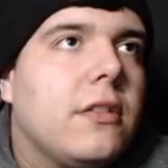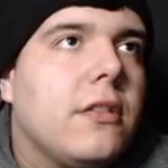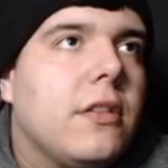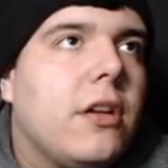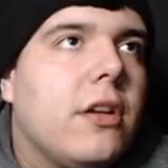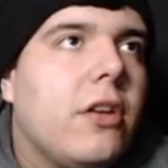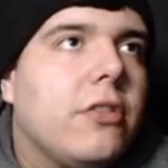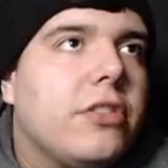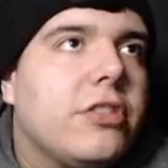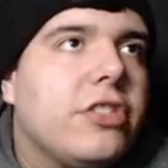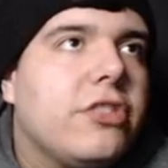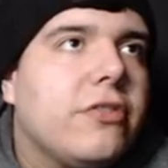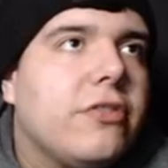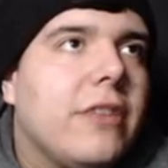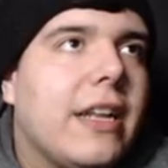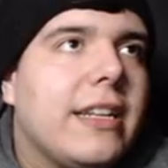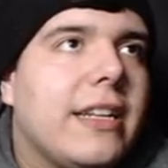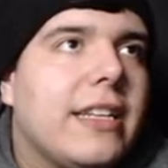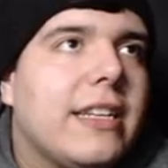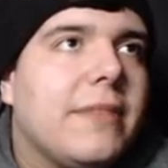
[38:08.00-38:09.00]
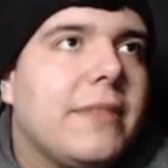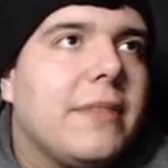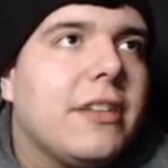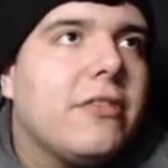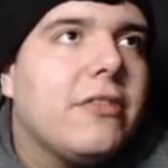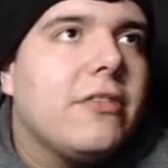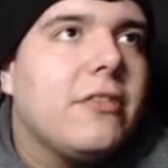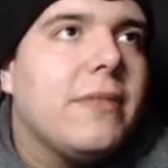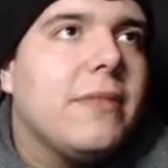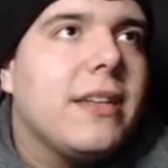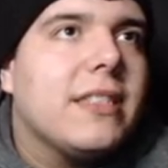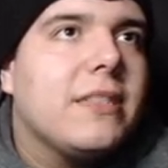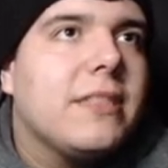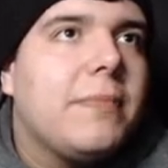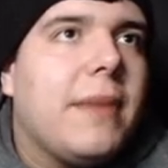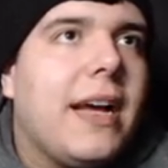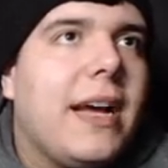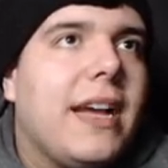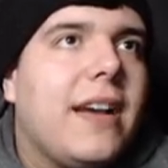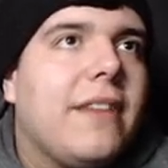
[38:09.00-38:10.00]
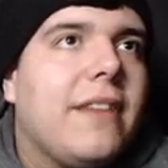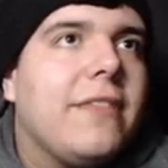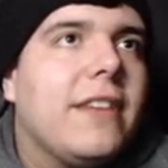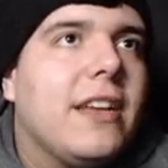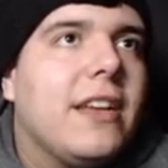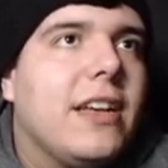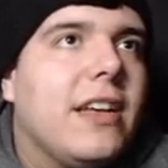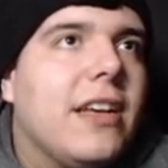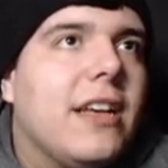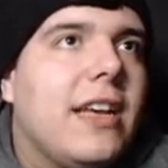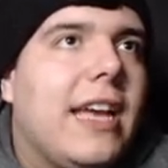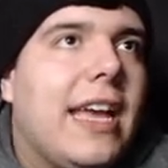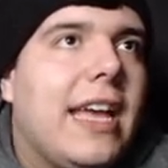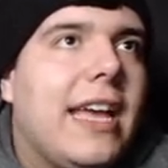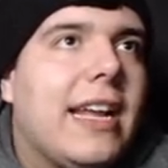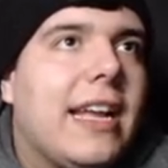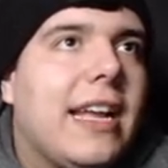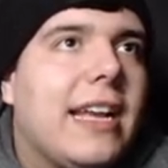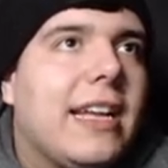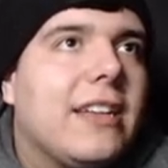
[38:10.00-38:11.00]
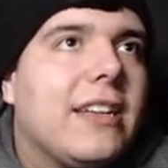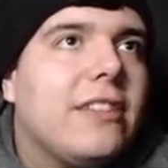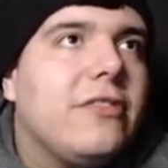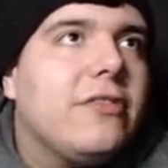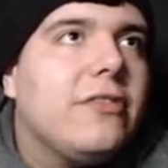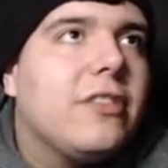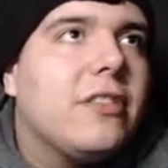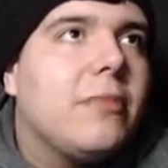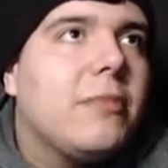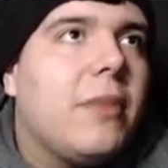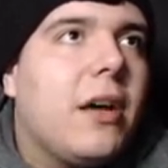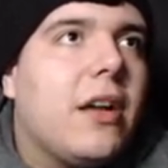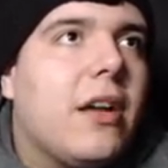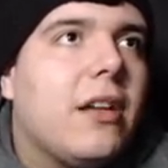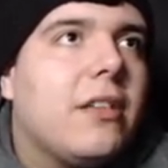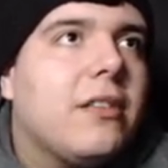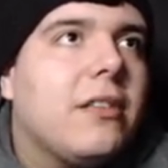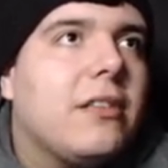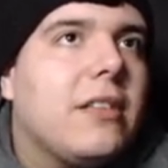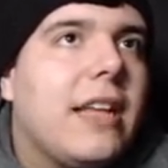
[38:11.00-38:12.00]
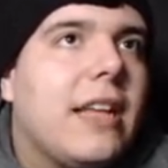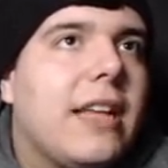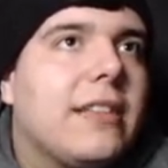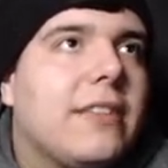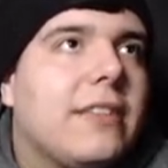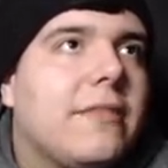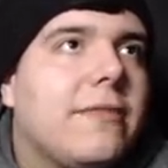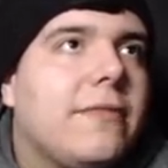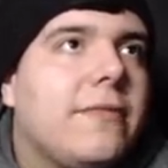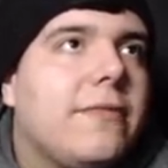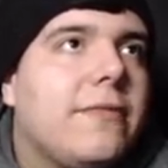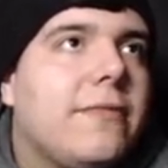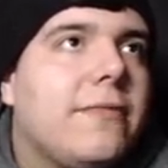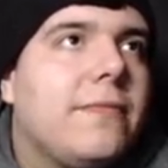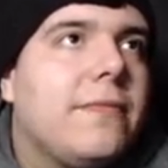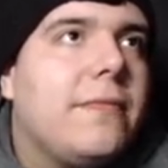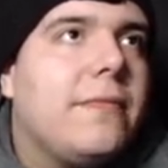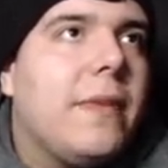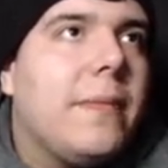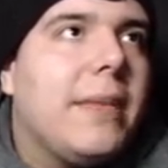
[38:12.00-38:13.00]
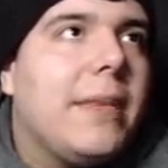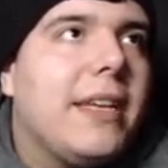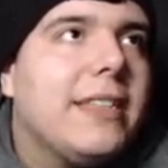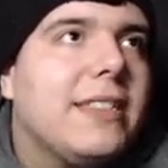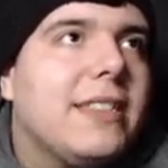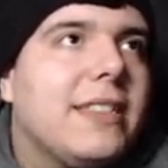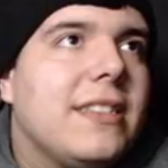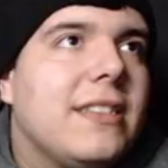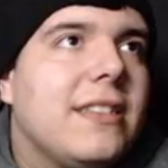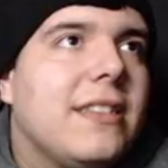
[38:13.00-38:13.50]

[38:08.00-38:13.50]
Oh shoot! I didn't get my quarterback spy off, and I got a user bar. That's amazing.